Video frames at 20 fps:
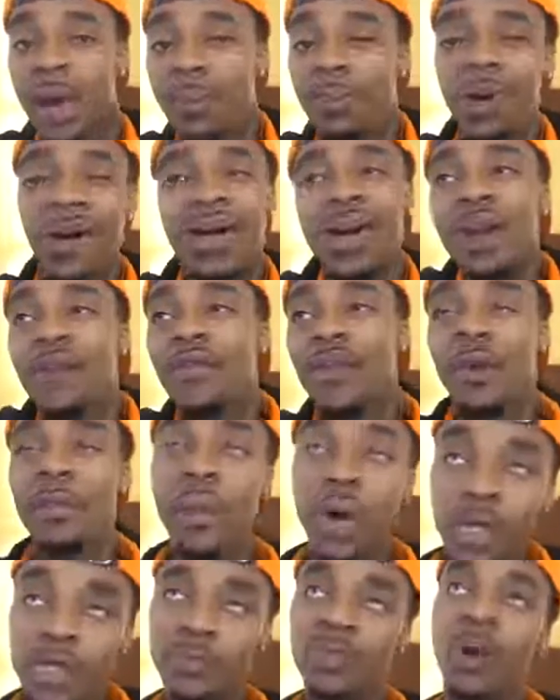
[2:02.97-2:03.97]
up. But for the
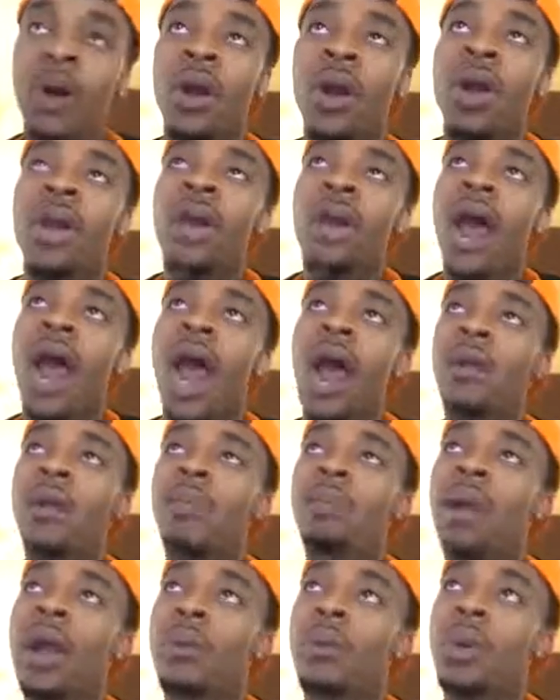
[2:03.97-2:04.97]
most part, I
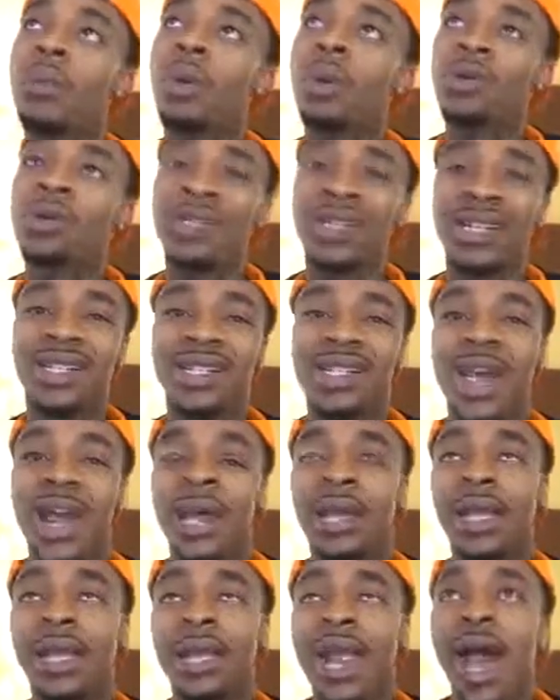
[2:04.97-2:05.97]
remember most of this
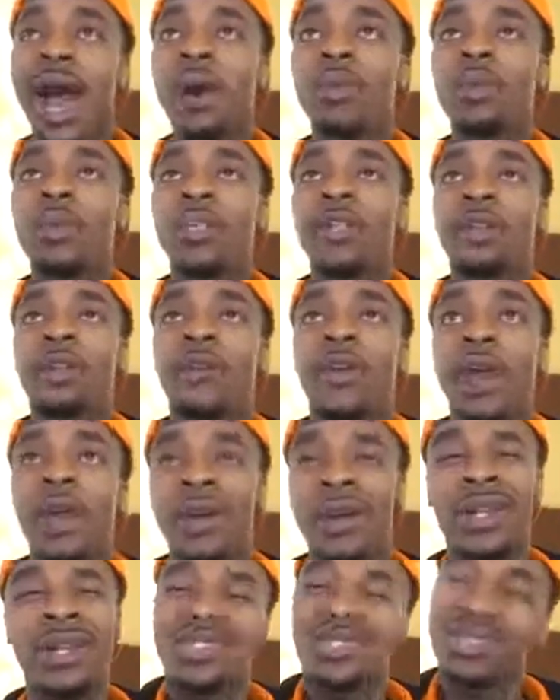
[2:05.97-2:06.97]
day like I was
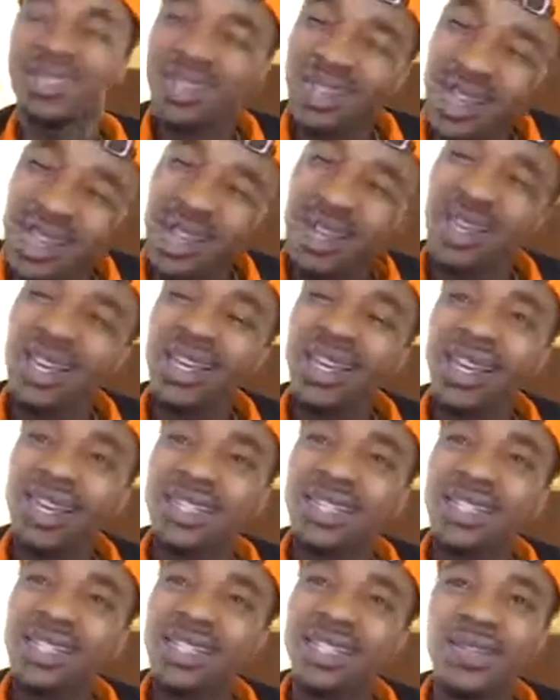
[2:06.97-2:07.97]
very
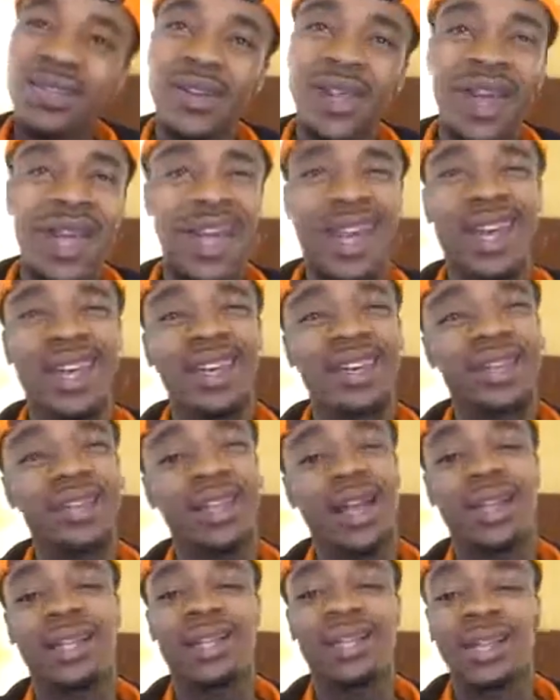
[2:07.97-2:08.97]
sluggish
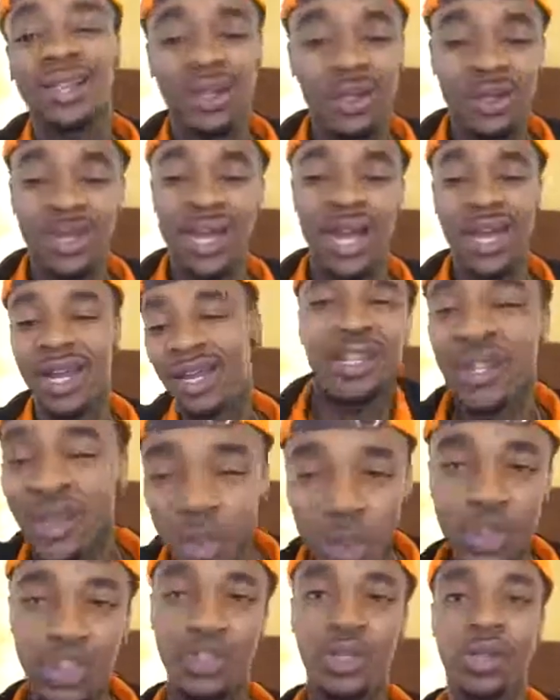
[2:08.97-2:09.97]
and a little like
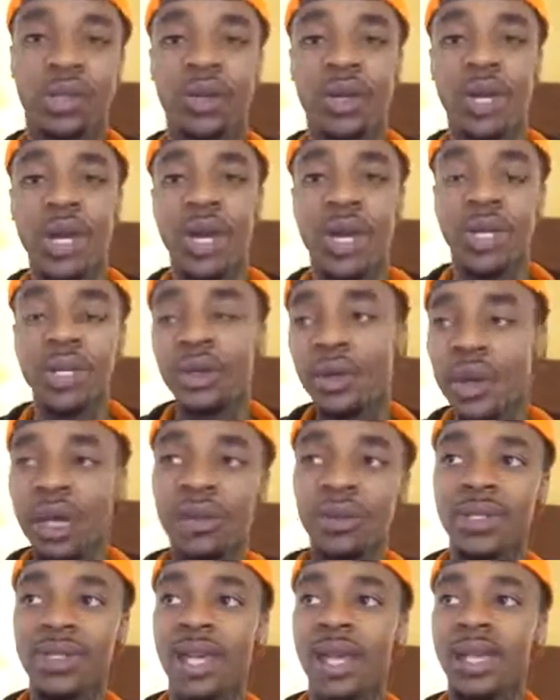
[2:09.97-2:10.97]
neutral. You know what
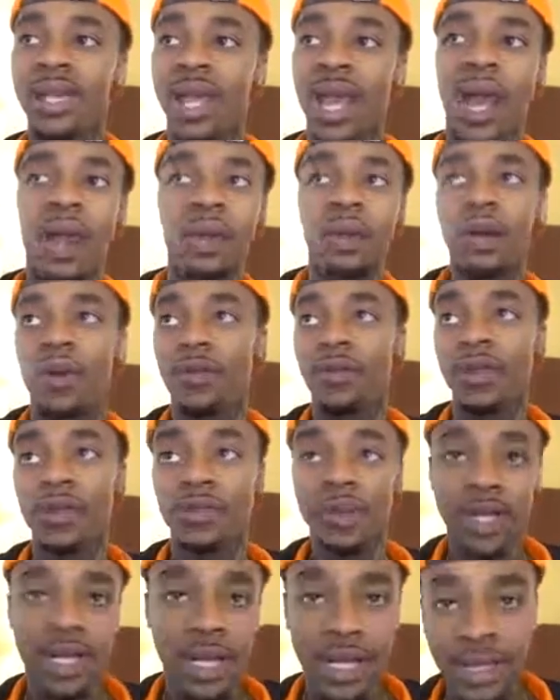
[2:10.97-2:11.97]
I'm saying? Like, I don't know if it
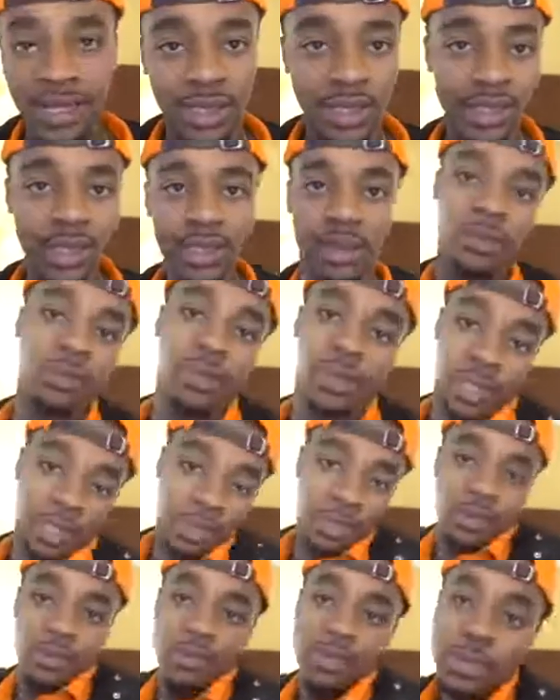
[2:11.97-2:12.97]
was because of a little
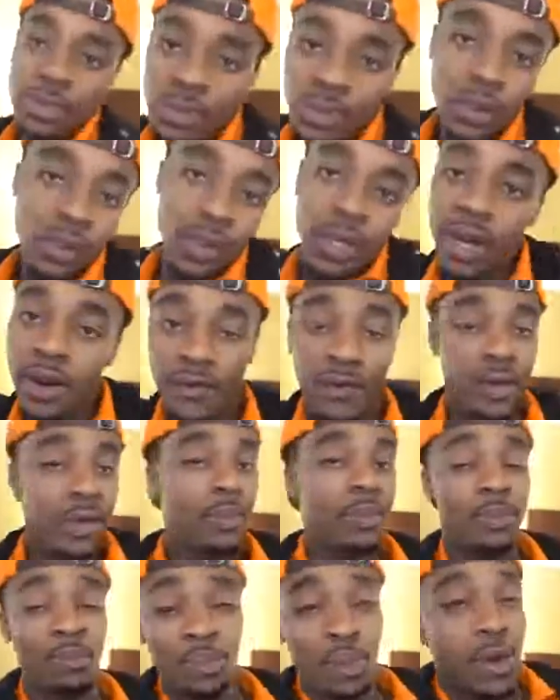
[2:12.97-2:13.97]
got stoned or whatever the
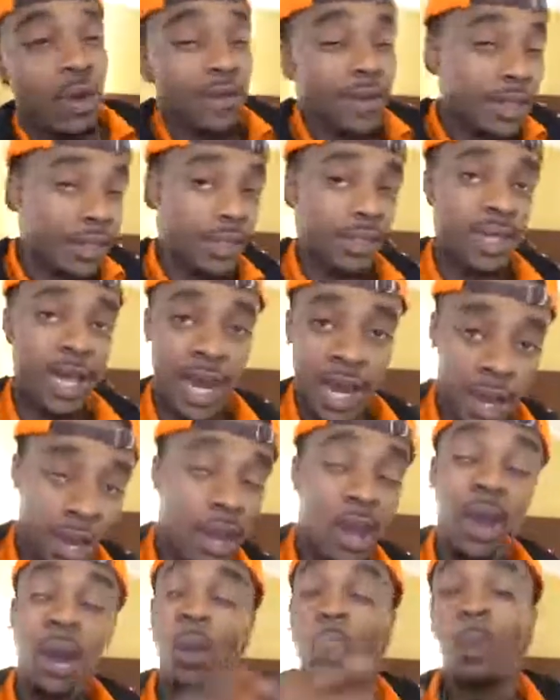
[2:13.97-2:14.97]
previous
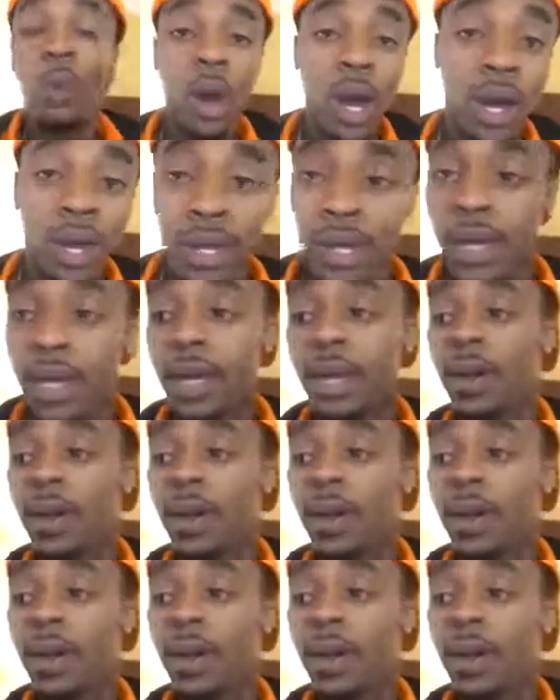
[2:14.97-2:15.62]
day, but